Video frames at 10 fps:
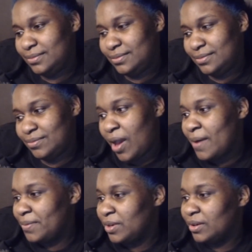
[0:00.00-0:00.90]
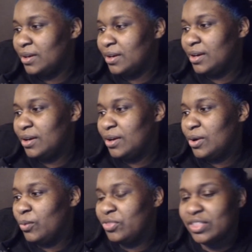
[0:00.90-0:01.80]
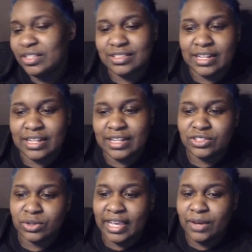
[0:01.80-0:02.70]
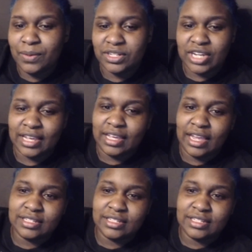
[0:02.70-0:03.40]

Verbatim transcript: Poppy. With the censored language, I can't